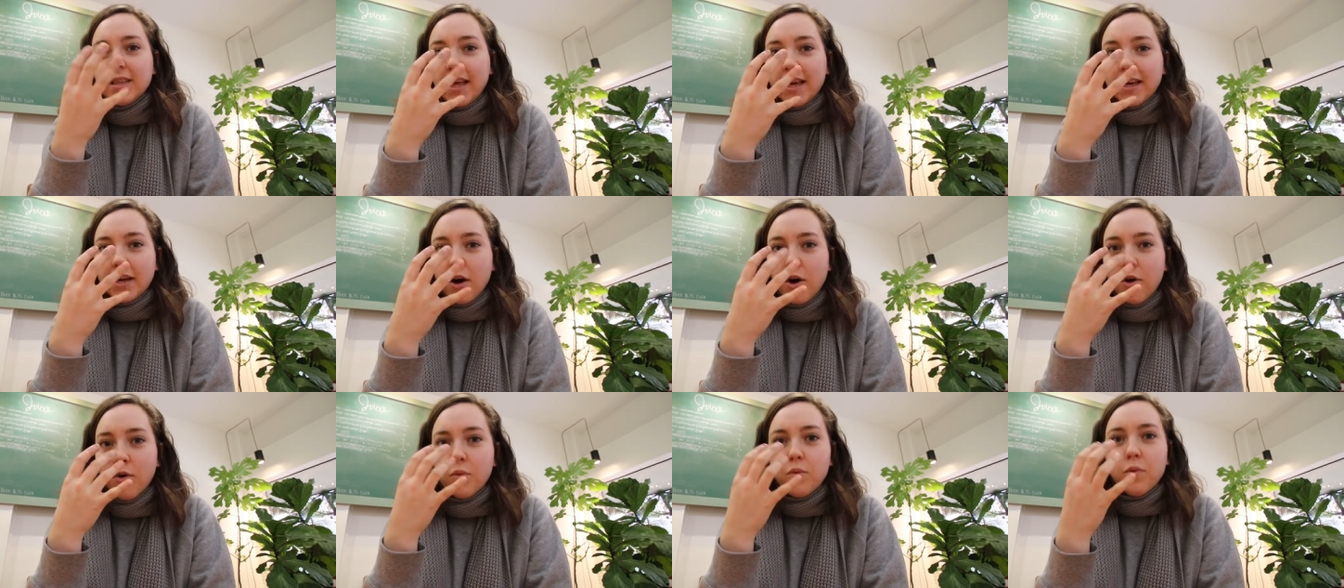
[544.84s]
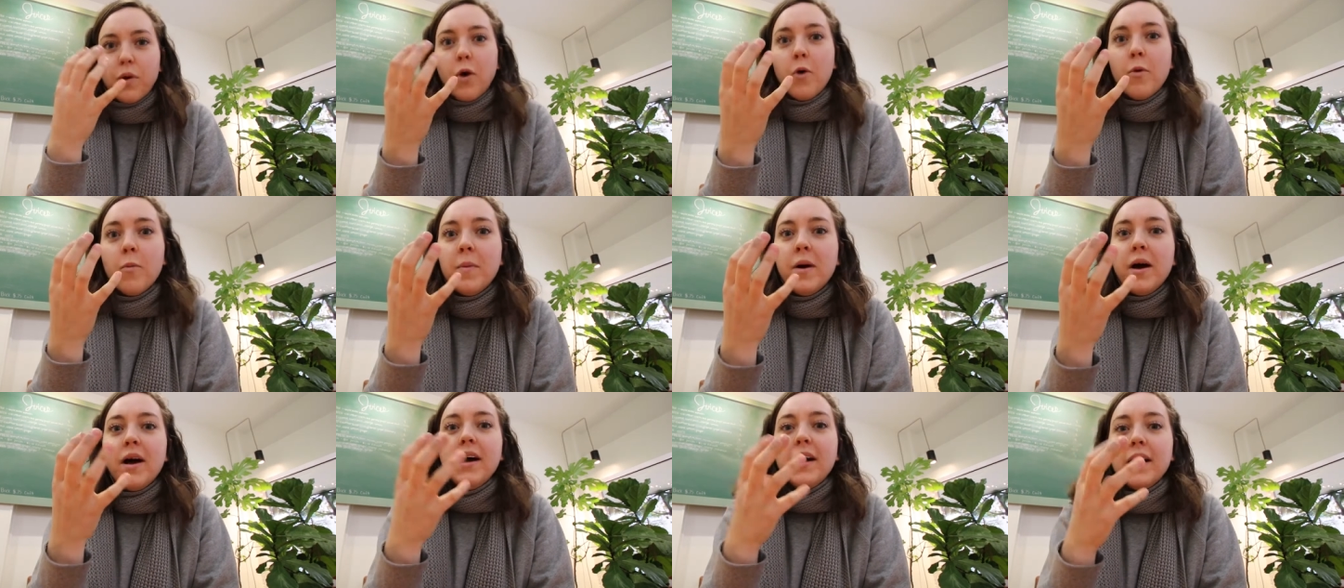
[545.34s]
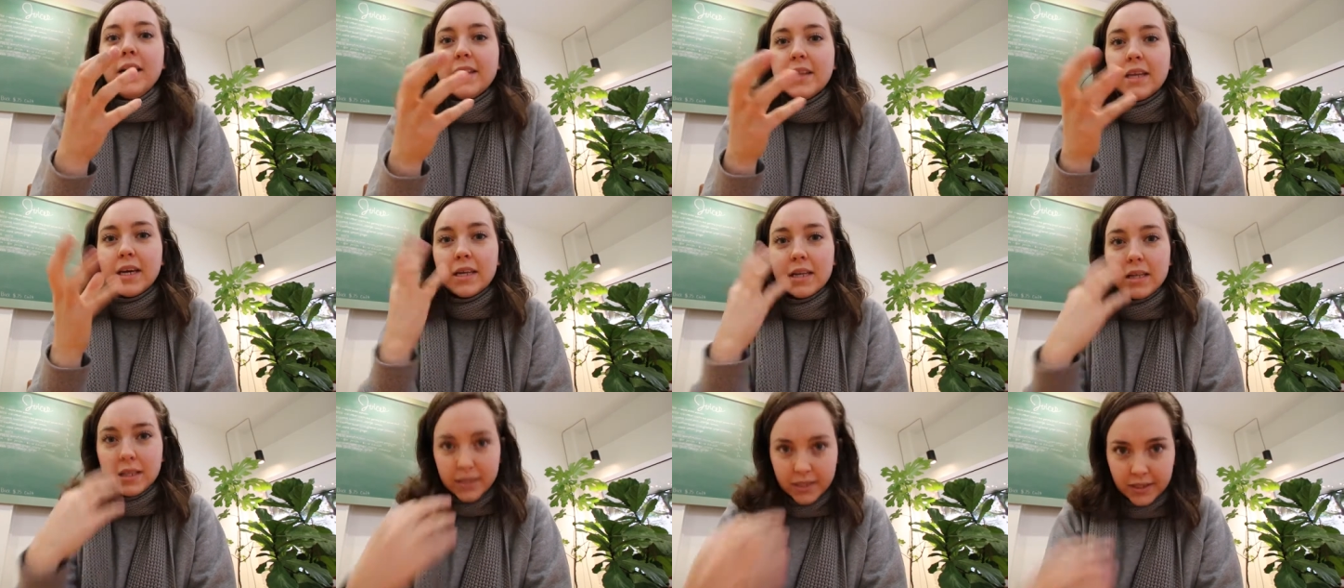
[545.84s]
like aroma and
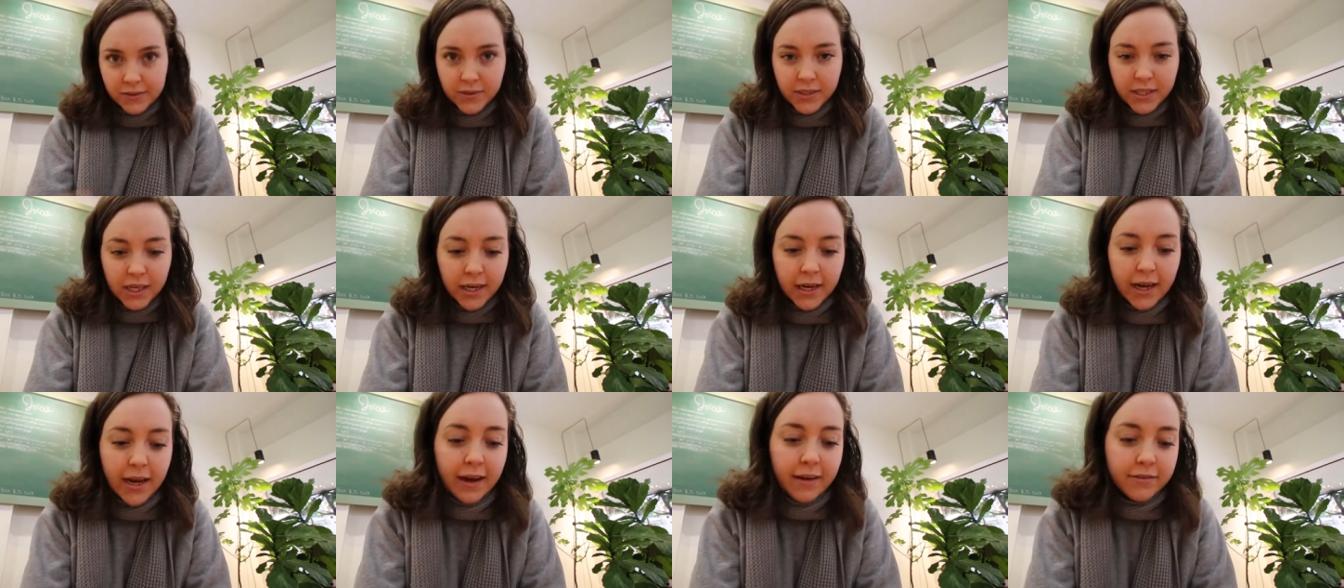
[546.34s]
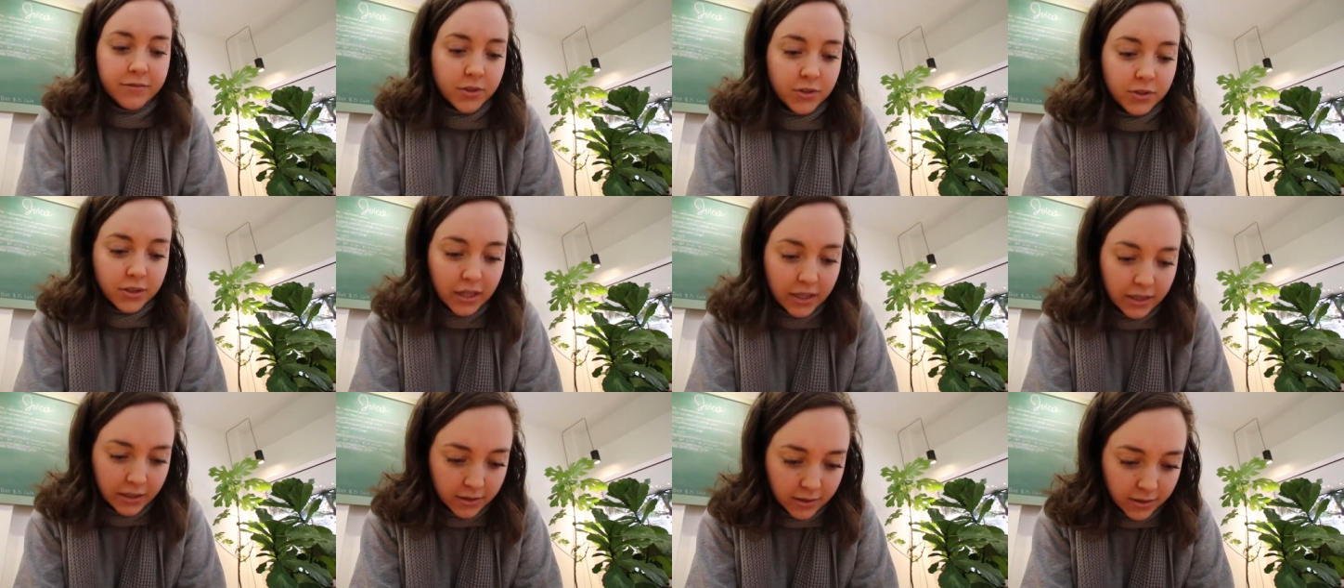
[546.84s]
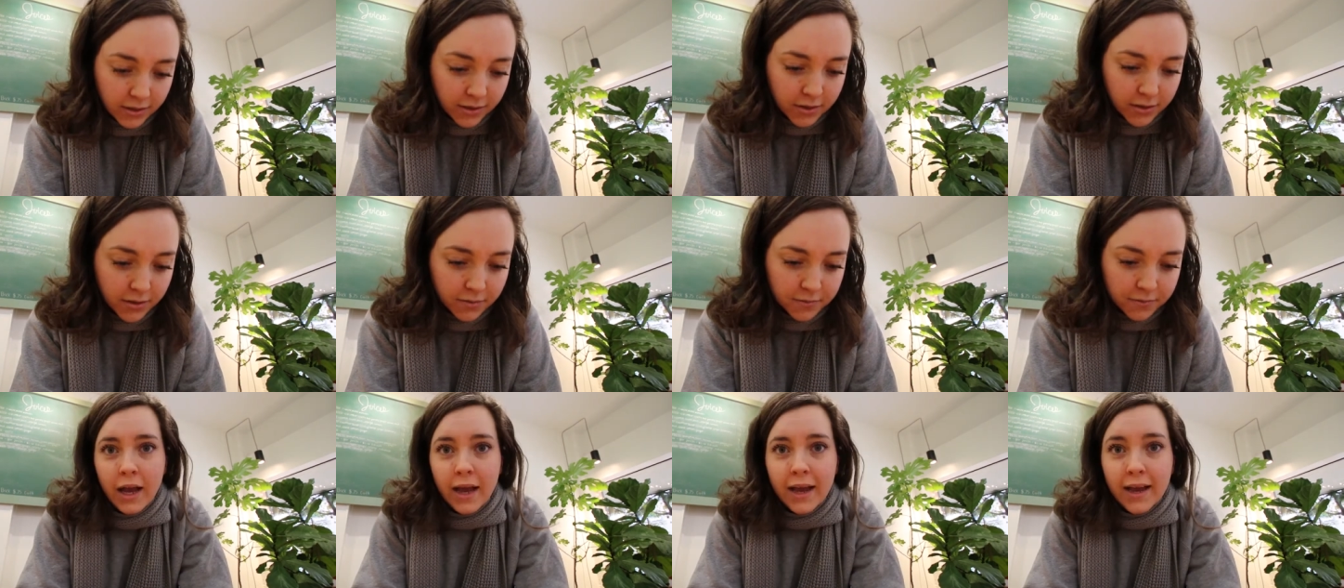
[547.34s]
then it leaves that aftertaste.
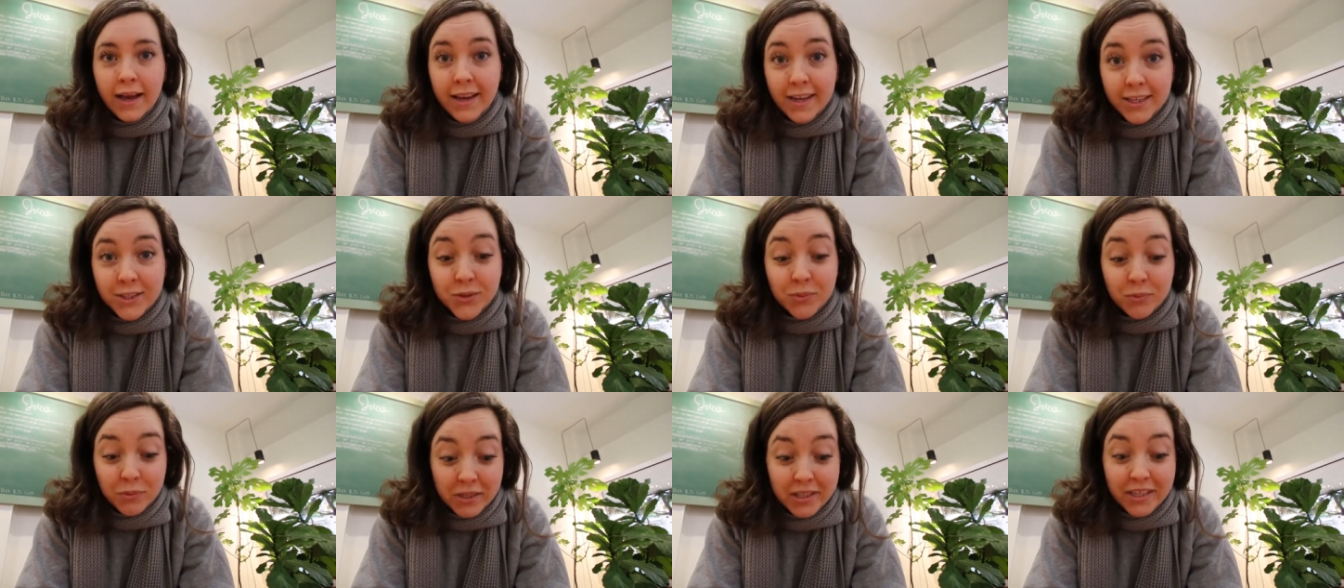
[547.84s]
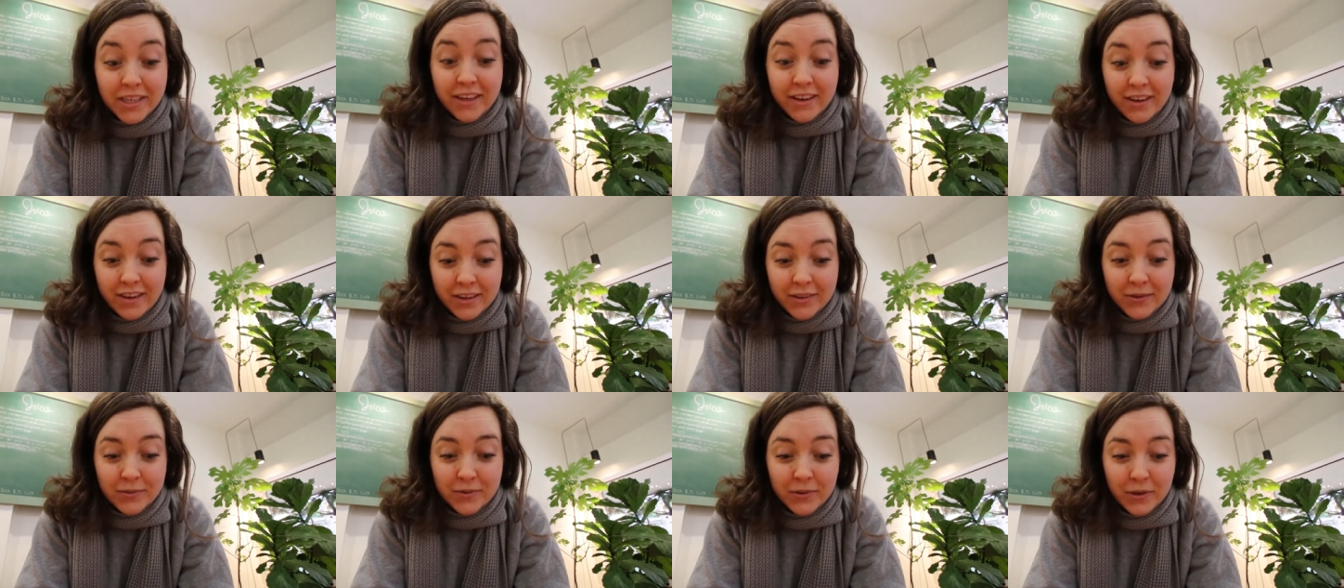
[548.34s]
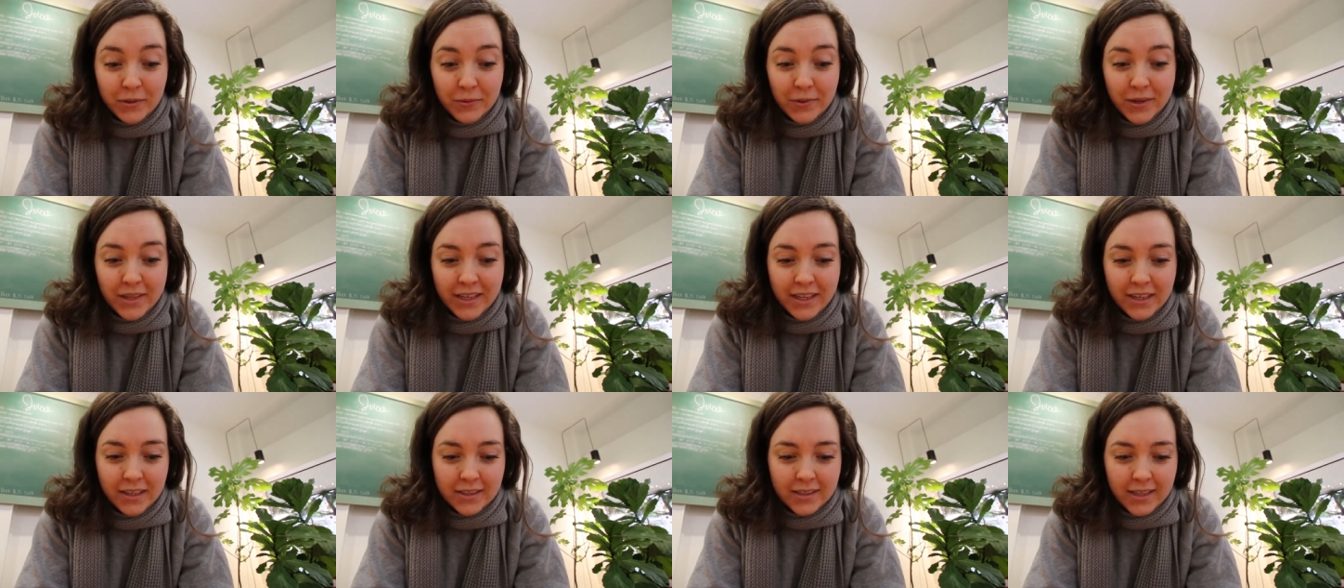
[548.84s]
It's really good. We're
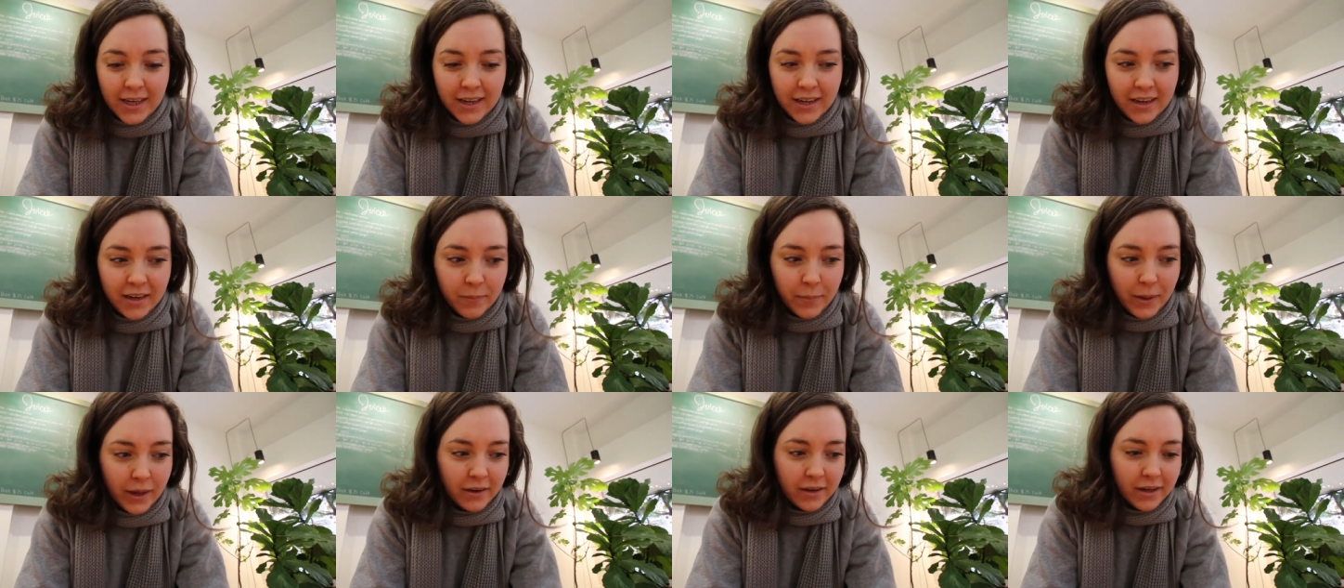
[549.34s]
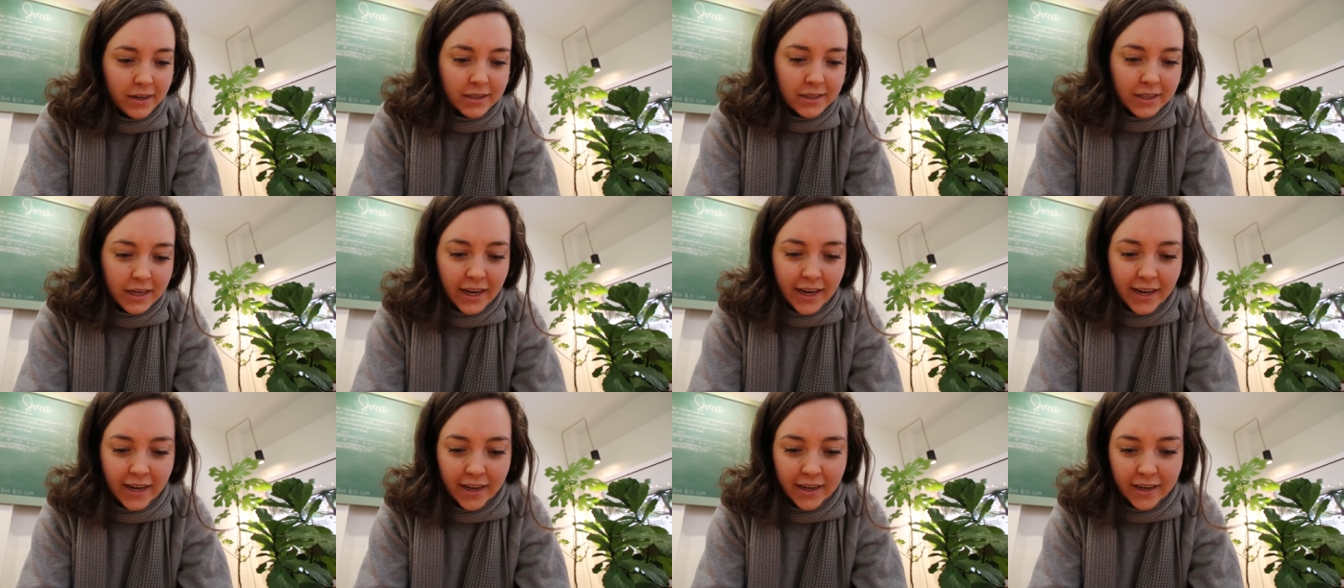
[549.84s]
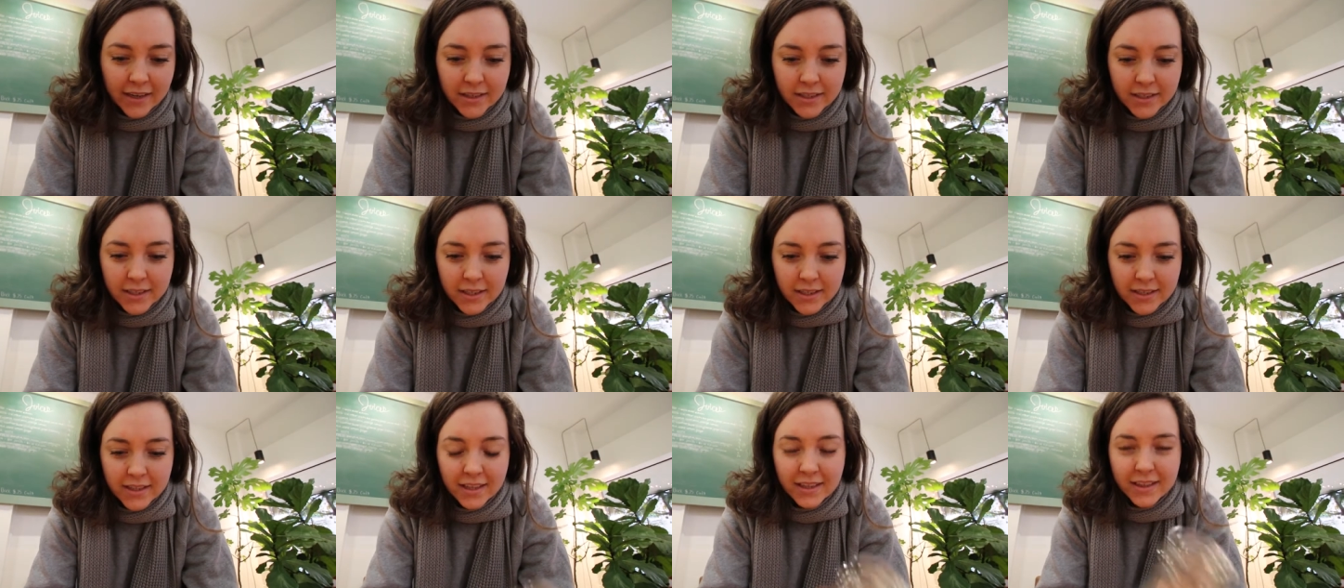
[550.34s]
really excited about it
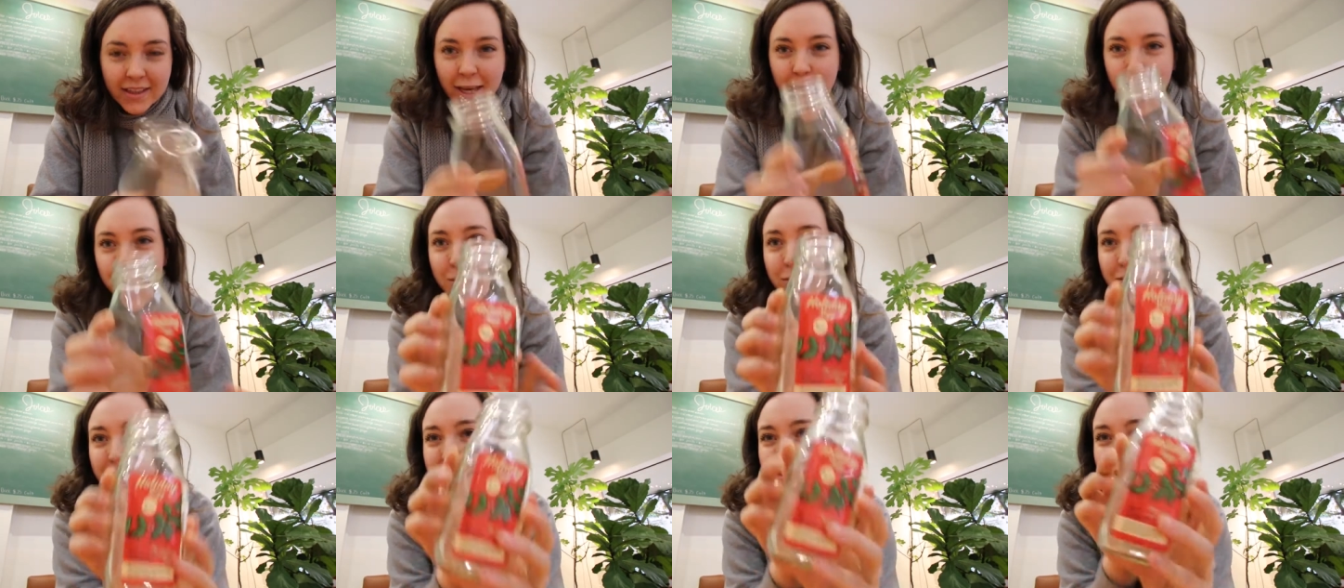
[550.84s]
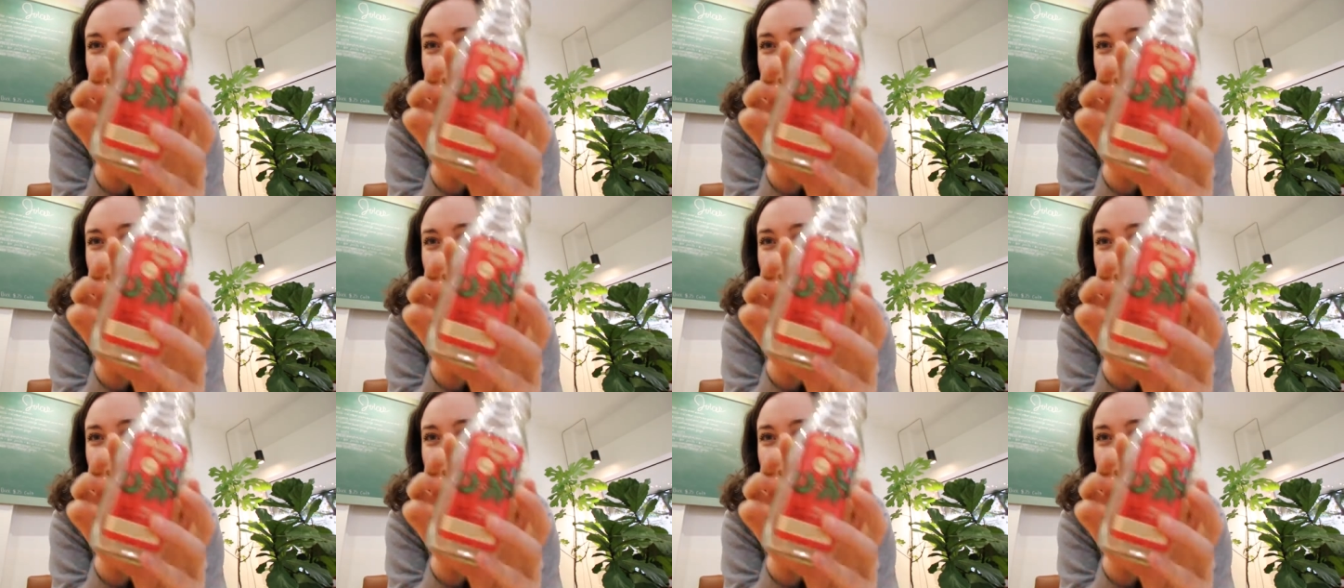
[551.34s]
and the labels